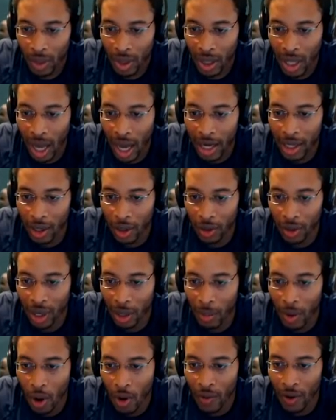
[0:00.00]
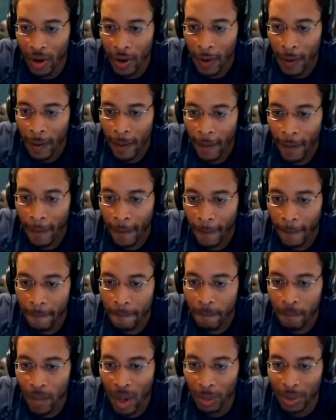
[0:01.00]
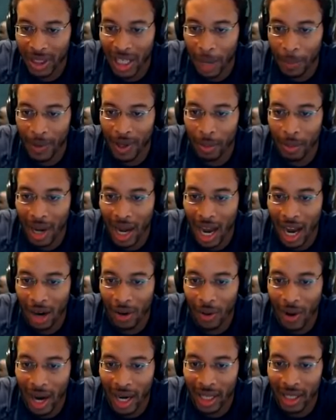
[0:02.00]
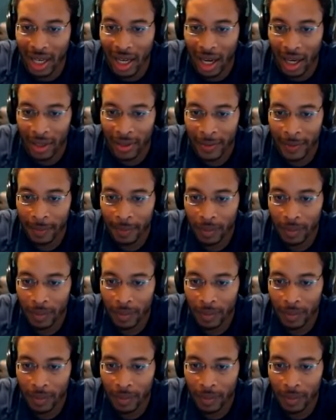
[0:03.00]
Right, he gonna come over. I'm stepping to mine right now.